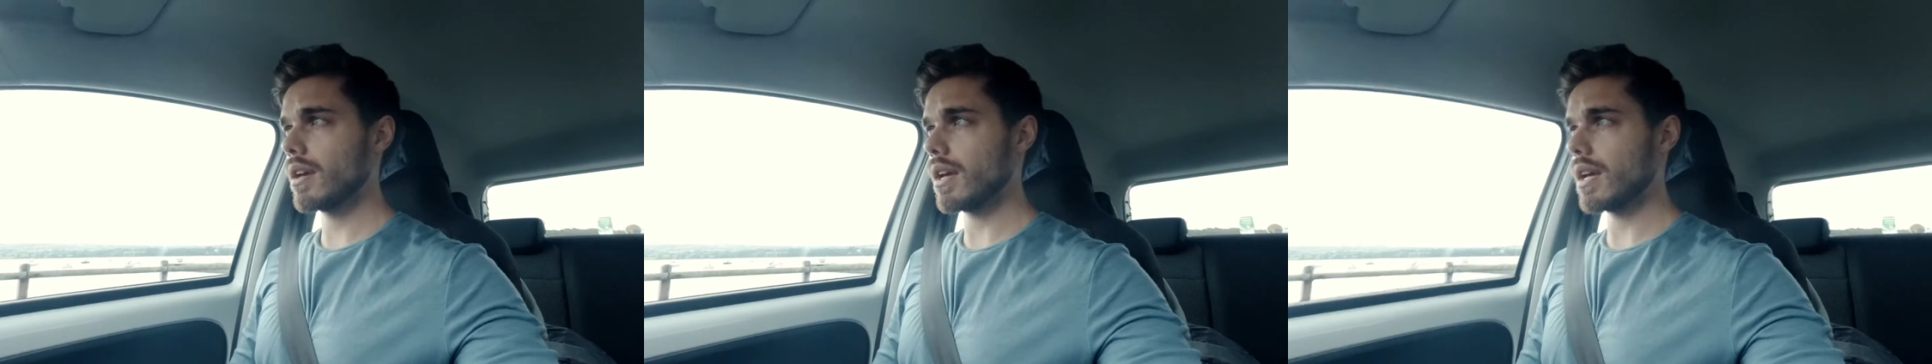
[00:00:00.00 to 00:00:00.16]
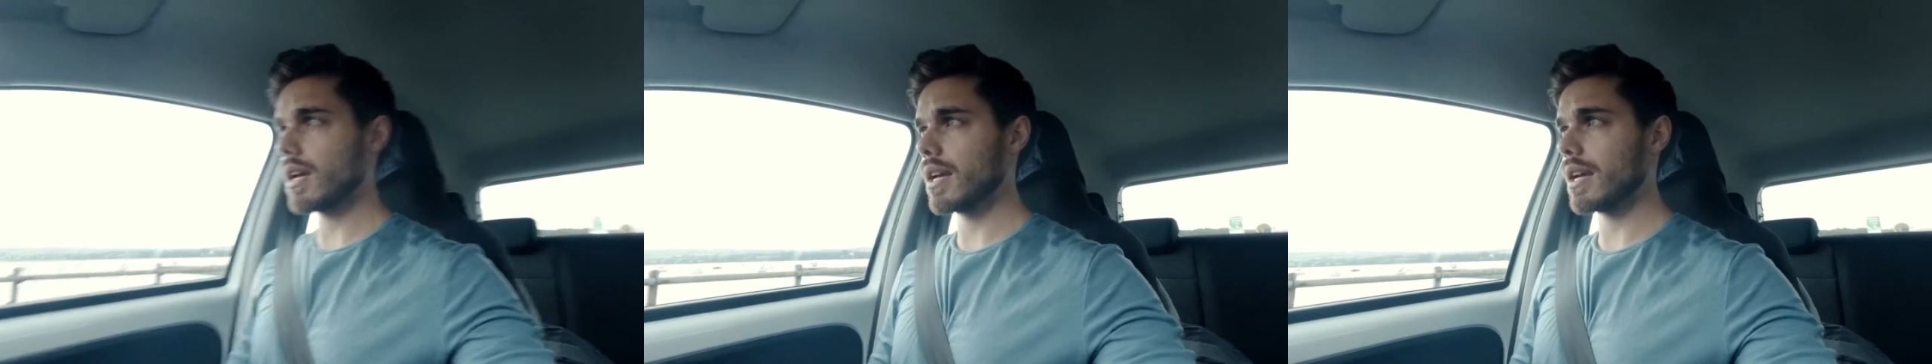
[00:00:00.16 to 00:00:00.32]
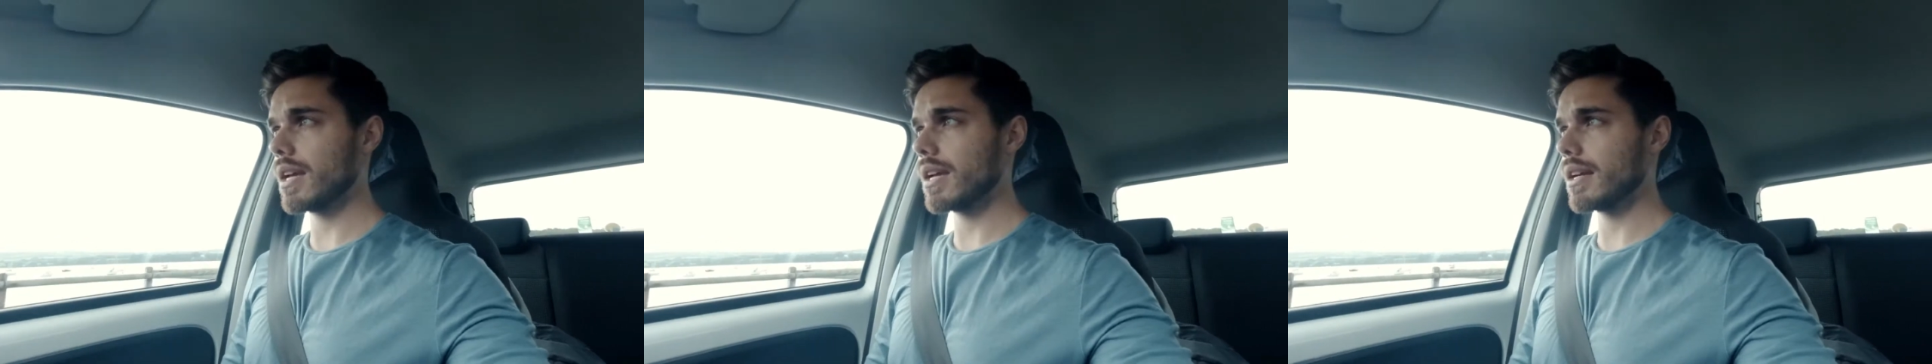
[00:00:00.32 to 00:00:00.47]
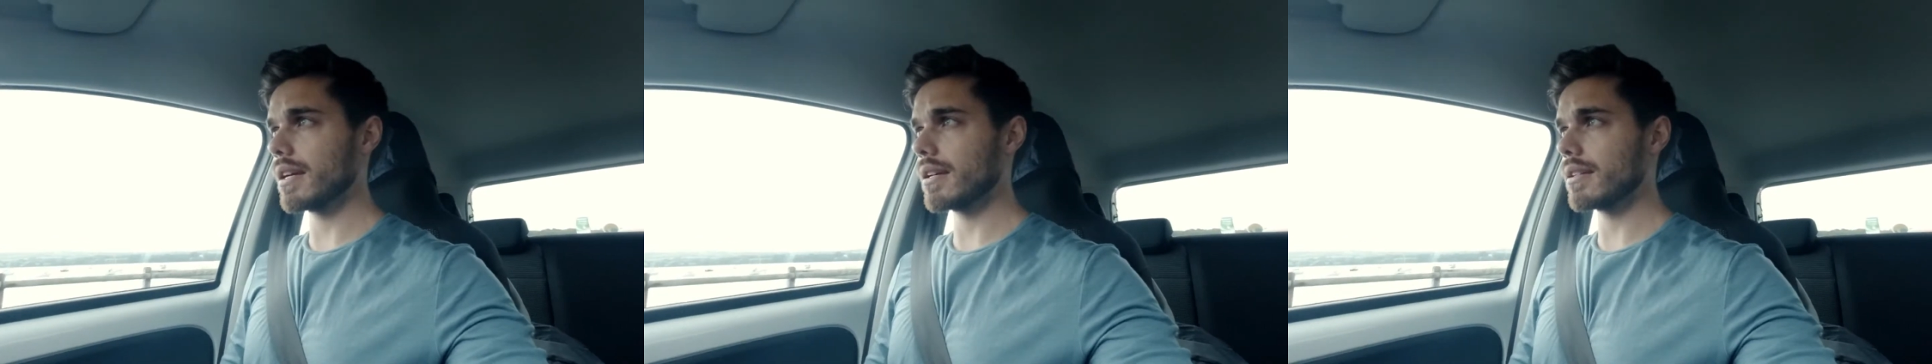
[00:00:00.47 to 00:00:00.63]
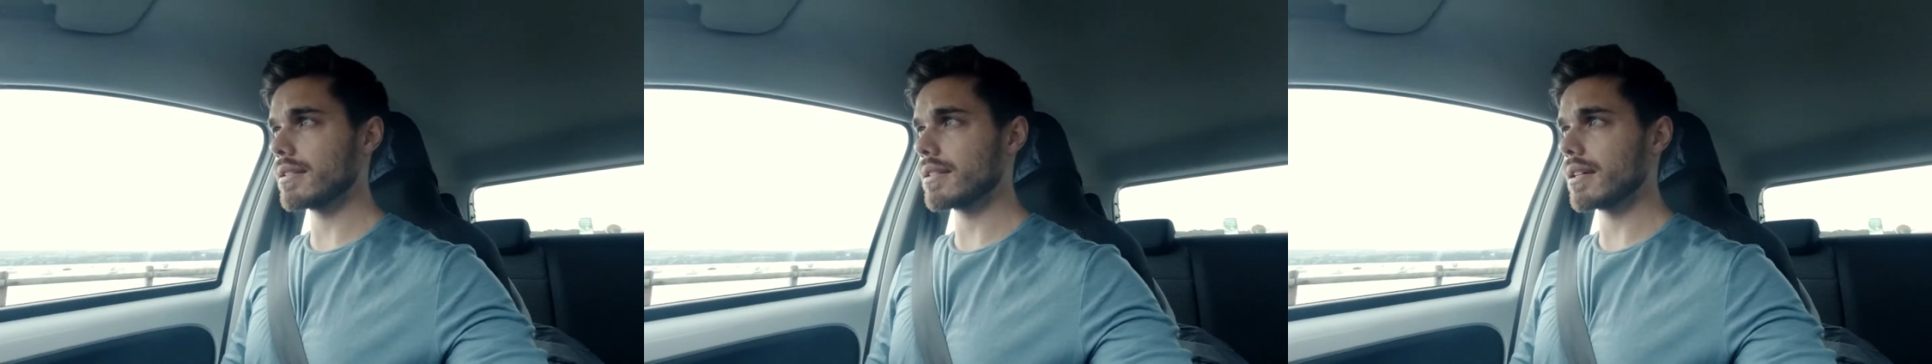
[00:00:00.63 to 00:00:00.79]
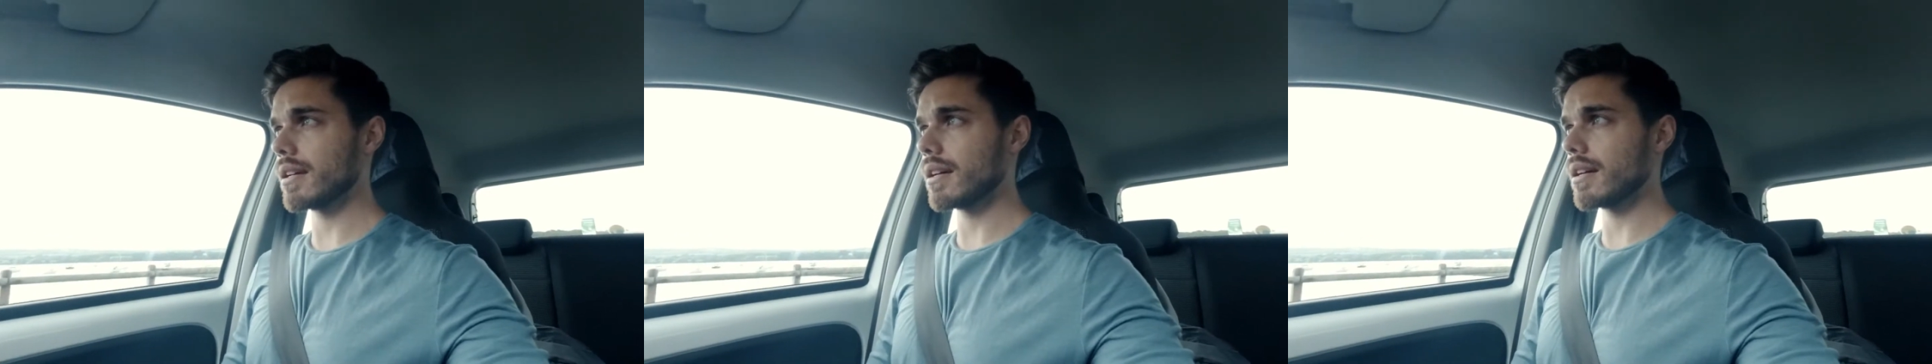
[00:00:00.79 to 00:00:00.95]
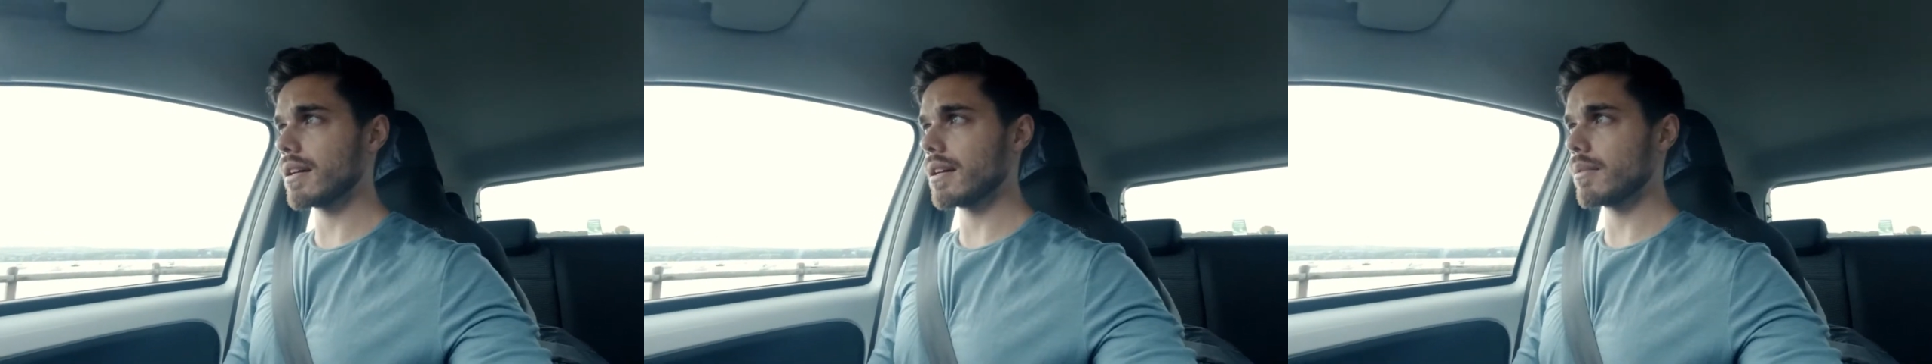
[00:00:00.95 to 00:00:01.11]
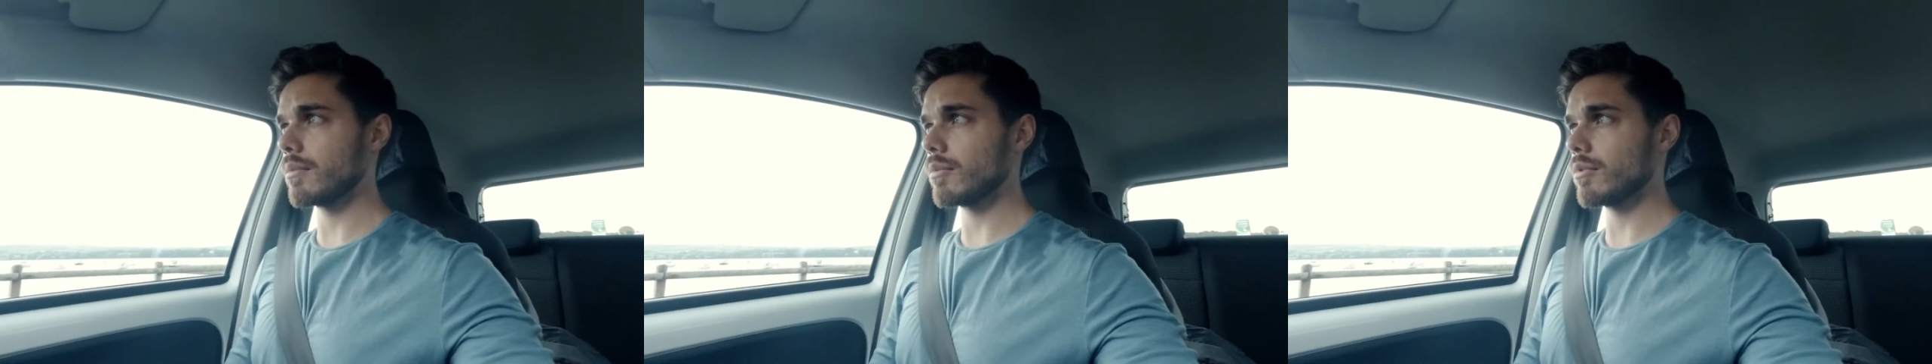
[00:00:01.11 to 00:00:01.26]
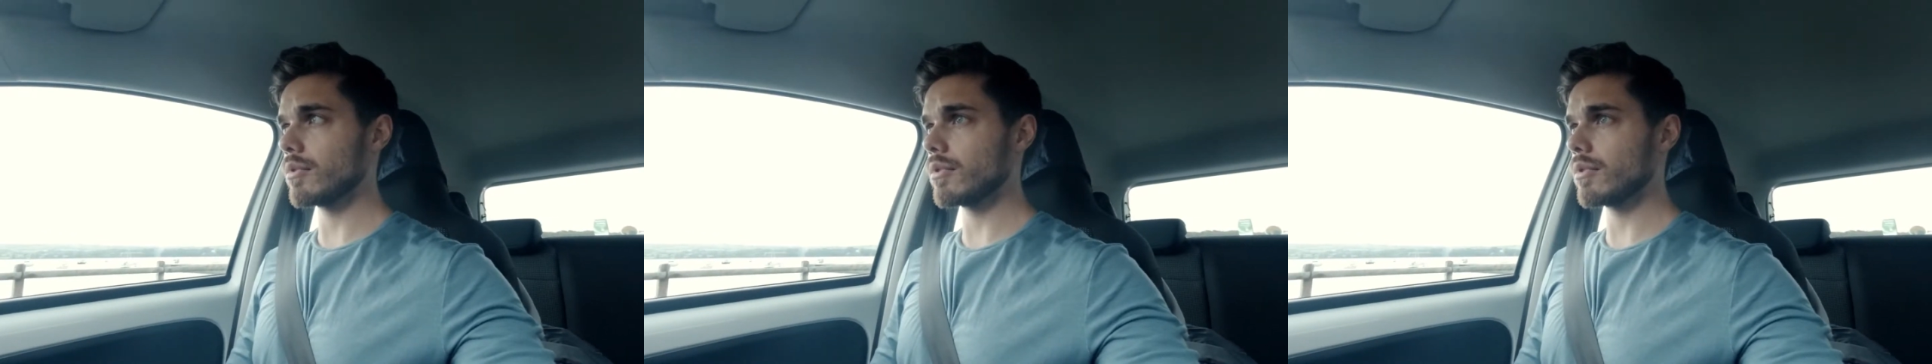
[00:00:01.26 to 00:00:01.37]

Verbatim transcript: And uh,